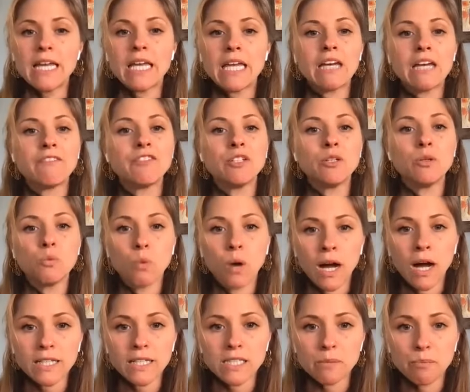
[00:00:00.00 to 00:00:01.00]
If you
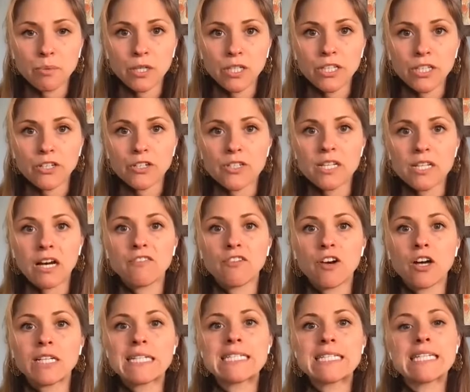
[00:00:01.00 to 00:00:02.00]
want to put yourself
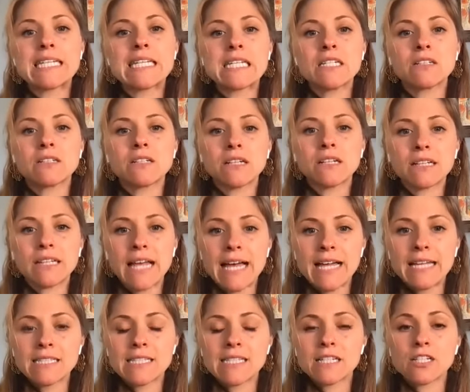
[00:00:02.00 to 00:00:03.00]
on a seasonal
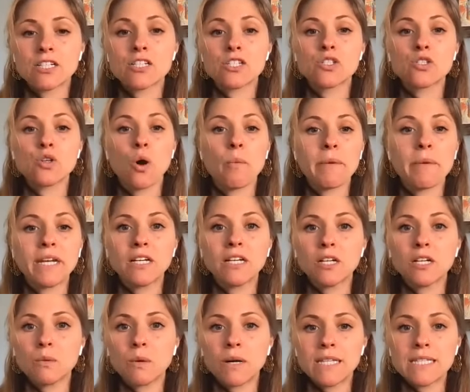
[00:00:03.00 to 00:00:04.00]
cleanse, there's so many
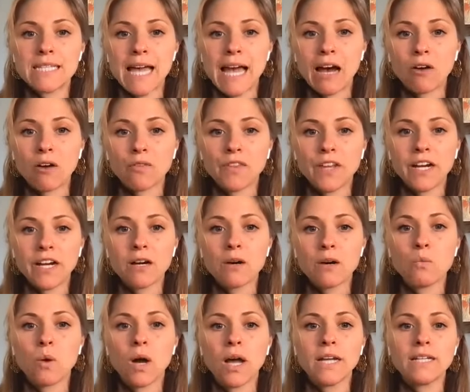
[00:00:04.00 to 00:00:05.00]
good ones out there.
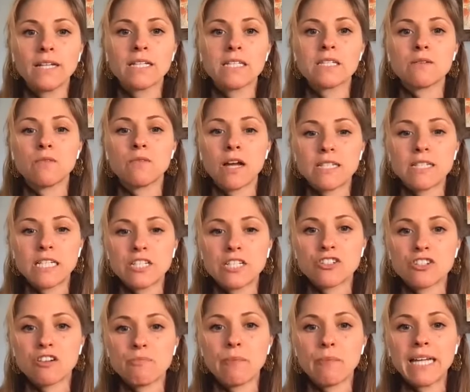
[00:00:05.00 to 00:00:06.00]
One is a
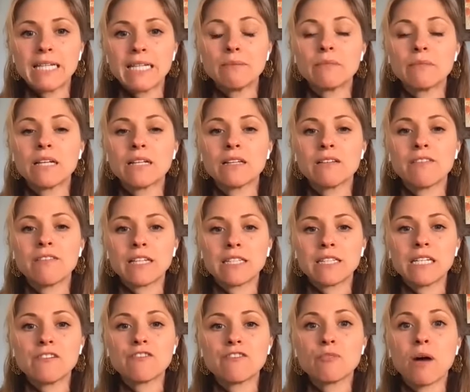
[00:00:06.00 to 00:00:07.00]
teacher of mine named
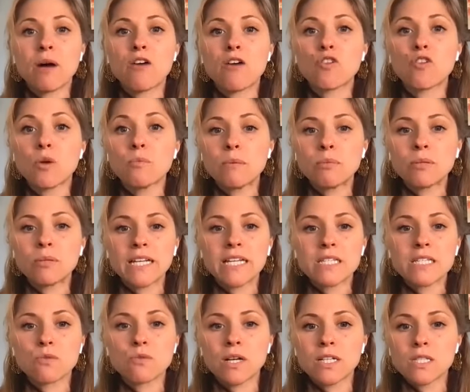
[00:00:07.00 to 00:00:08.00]
Lilavati from Aroma
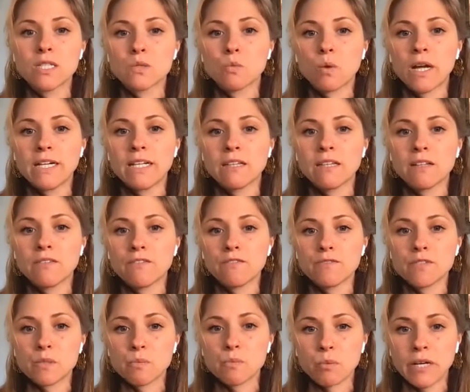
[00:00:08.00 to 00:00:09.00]
Bliss, runs one in the
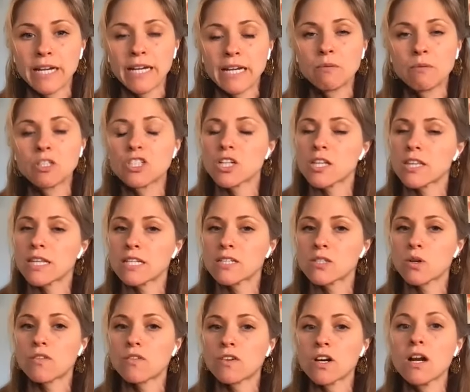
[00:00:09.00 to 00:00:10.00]
spring, which I think is
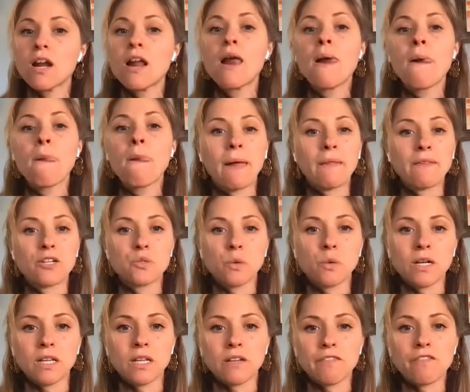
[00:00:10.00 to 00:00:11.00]
over, and there's
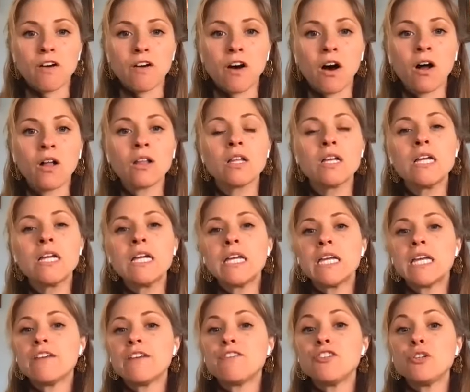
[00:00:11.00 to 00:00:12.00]
one in the fall.
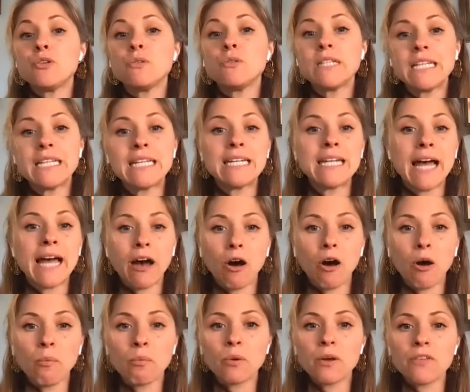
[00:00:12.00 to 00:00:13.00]
If you need
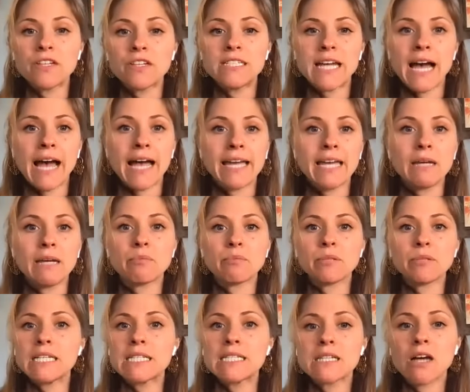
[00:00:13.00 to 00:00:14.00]
help with a diet,
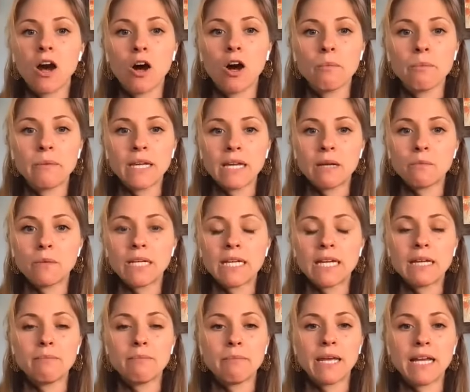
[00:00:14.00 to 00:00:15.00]
please call me and we
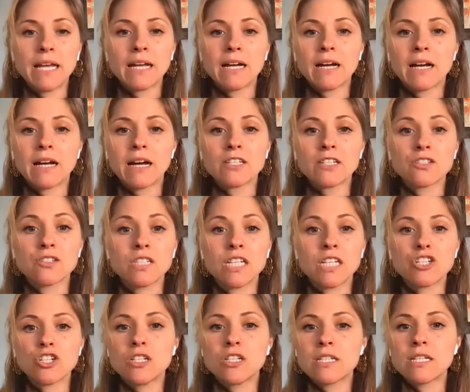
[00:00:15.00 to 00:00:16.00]
can make a
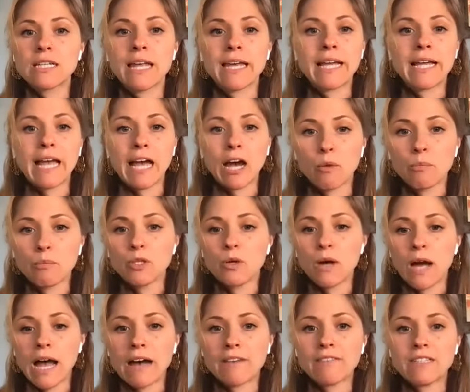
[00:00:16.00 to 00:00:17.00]
consultation to like help you
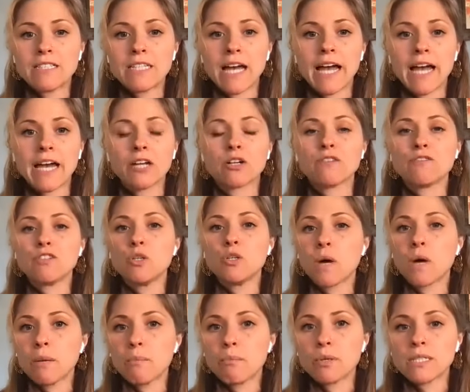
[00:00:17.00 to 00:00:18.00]
have a diet, or if you
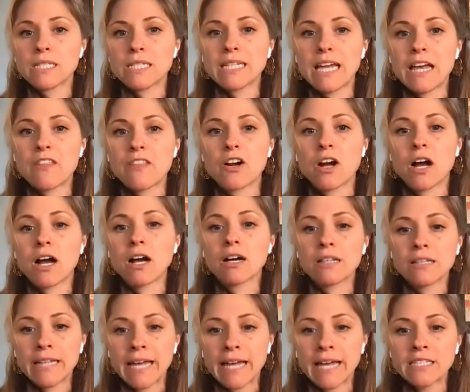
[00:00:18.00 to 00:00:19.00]
want to put together a
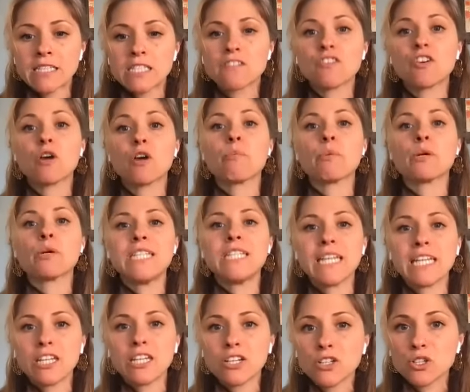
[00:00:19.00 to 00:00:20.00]
cleanse for a
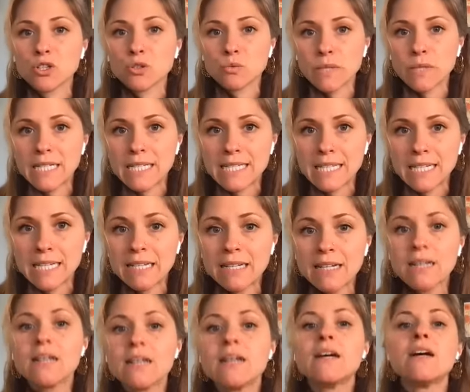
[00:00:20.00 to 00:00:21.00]
particular reason,
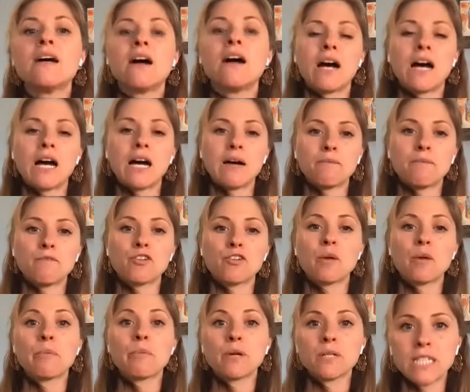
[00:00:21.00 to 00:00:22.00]
for
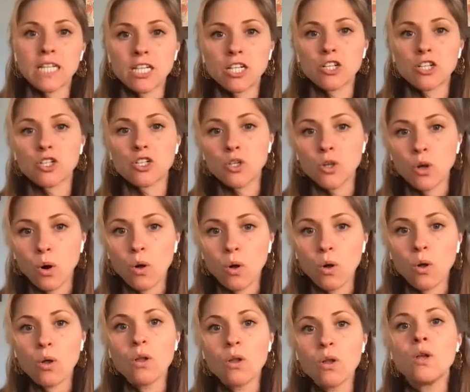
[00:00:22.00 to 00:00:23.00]
a particular
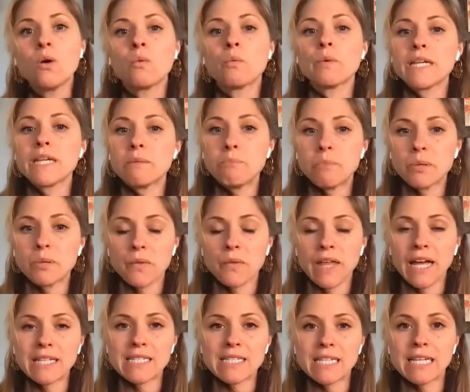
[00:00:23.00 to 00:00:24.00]
goal, we can build
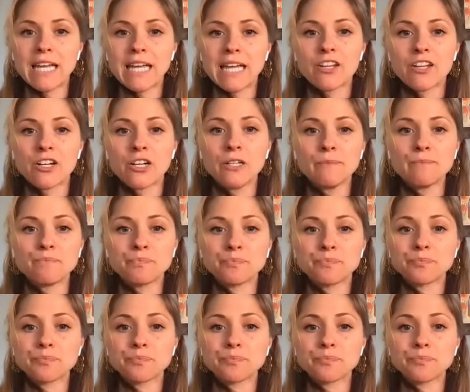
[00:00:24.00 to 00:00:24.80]
that together.